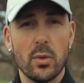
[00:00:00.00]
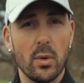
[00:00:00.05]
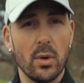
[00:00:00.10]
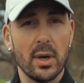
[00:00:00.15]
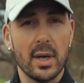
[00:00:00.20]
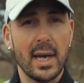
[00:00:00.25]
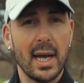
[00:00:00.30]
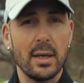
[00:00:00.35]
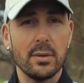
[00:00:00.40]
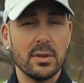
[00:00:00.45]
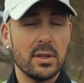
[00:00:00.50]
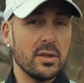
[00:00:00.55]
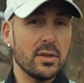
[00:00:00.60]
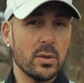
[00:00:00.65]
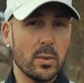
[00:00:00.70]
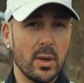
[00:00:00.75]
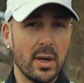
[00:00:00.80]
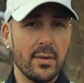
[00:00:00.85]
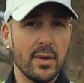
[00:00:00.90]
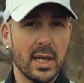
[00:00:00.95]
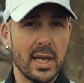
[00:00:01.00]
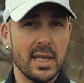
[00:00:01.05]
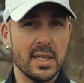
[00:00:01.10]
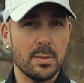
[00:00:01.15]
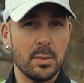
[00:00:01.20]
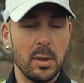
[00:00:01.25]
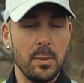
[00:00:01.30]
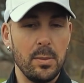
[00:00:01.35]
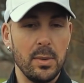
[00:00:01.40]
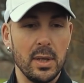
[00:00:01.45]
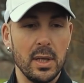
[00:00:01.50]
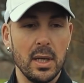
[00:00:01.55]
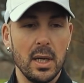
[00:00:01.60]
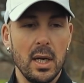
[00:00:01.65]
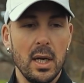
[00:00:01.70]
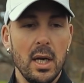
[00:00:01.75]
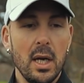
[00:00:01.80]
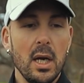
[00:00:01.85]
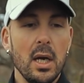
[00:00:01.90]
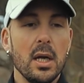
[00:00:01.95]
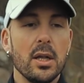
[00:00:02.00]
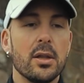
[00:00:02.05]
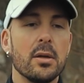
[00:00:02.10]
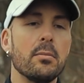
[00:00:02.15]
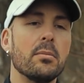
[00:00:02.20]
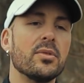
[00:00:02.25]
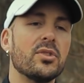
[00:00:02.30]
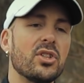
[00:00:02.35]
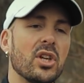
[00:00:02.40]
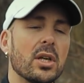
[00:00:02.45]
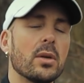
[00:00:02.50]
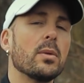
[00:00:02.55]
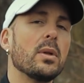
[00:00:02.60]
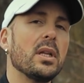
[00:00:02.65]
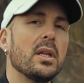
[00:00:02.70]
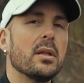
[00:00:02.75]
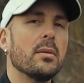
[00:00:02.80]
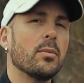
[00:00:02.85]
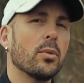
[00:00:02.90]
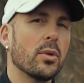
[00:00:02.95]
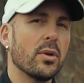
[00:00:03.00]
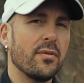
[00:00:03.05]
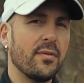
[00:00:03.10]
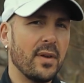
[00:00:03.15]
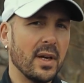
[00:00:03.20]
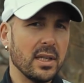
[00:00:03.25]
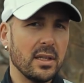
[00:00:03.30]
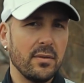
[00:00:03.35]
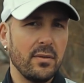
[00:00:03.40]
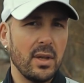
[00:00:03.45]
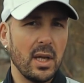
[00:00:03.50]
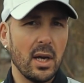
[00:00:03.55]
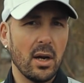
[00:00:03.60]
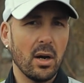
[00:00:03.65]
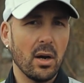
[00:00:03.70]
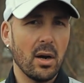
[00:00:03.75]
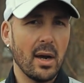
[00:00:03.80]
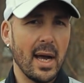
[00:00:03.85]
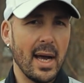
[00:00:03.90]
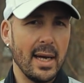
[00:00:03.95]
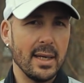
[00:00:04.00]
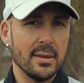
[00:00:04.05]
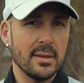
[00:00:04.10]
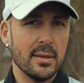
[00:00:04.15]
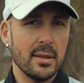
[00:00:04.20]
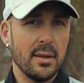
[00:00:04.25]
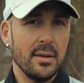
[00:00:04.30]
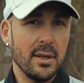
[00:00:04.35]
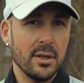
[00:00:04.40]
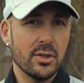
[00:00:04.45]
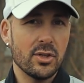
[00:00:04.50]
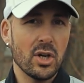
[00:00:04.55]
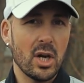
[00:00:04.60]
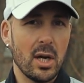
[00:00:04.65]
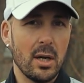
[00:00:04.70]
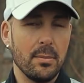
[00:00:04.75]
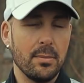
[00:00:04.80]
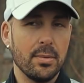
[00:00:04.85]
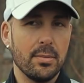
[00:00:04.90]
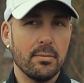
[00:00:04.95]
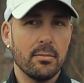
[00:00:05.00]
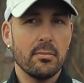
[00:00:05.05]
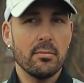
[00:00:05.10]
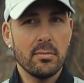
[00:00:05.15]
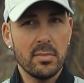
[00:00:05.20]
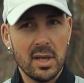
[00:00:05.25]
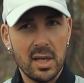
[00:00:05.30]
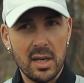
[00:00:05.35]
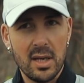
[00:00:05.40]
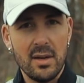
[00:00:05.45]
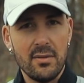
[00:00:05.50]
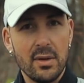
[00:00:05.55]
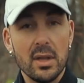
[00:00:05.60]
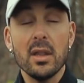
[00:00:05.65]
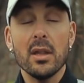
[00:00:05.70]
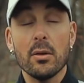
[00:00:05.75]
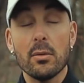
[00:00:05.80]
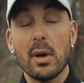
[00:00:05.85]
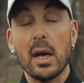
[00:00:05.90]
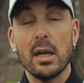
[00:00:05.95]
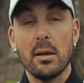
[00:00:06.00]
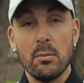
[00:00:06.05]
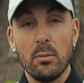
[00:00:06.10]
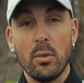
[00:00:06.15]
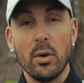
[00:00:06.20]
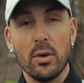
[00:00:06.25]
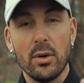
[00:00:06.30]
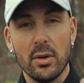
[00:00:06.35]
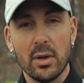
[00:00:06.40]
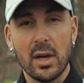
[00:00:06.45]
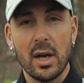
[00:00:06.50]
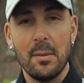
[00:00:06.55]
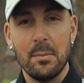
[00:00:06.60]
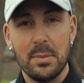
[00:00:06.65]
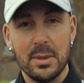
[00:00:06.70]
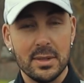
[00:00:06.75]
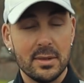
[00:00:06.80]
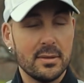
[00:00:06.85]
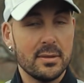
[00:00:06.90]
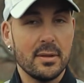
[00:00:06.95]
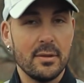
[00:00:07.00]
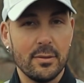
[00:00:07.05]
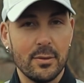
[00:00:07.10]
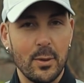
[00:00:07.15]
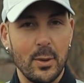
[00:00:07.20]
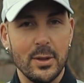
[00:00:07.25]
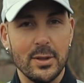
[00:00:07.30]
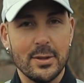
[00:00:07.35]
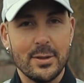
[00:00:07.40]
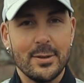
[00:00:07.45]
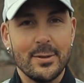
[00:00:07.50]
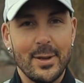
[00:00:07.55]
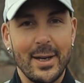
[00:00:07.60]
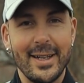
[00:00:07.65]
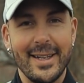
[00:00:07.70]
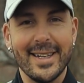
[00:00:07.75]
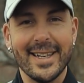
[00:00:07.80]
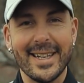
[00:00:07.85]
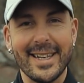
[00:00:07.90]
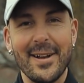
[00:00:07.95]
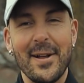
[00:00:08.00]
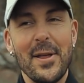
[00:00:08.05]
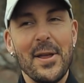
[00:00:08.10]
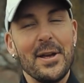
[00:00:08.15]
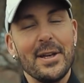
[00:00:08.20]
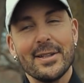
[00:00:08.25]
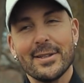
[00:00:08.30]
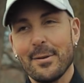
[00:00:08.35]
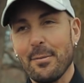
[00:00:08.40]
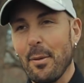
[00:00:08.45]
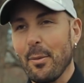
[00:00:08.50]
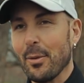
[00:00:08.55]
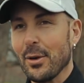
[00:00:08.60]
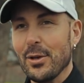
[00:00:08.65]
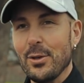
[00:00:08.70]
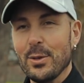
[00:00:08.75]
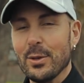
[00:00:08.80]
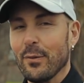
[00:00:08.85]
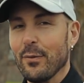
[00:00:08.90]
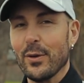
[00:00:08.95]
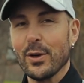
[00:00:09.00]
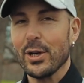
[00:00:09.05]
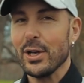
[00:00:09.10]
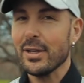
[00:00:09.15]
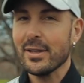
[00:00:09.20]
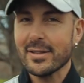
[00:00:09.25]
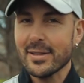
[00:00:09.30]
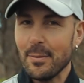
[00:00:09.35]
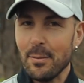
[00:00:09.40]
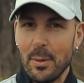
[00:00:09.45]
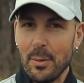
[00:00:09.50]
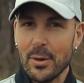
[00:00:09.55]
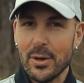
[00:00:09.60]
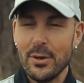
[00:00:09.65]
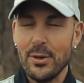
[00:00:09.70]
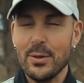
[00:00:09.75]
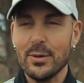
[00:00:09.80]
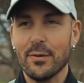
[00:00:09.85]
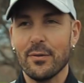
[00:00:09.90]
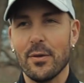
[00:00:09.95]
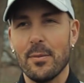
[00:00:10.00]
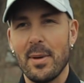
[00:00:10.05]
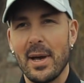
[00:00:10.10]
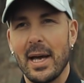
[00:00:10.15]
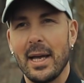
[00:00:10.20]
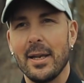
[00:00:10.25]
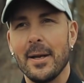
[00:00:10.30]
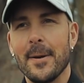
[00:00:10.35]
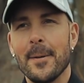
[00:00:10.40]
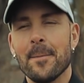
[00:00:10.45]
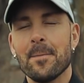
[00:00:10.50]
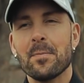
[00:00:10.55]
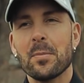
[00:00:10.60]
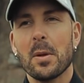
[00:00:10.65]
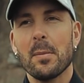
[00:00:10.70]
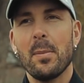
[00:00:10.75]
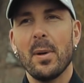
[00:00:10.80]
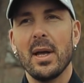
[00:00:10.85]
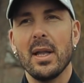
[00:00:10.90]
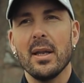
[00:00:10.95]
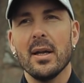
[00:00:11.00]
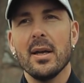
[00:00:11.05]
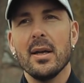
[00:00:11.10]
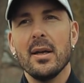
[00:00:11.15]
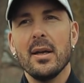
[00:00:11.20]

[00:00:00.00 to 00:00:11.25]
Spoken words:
or accountants or whatever the case might be, generally the more effective they are at their job, given the right moral compass, of course, right? Some people can use it for good, some people can use it for bad. But